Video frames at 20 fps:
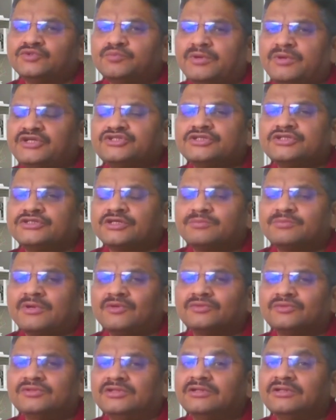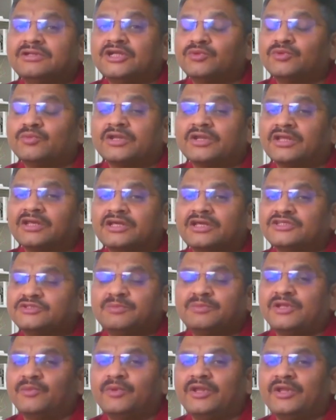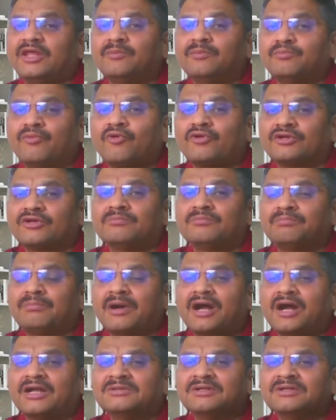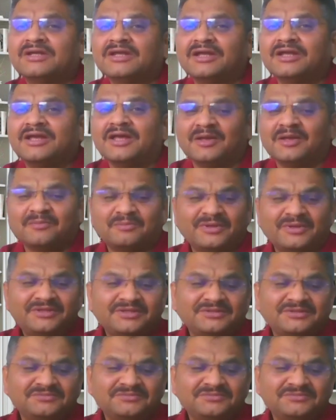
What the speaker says: You mentioned about the networking is play very important part, but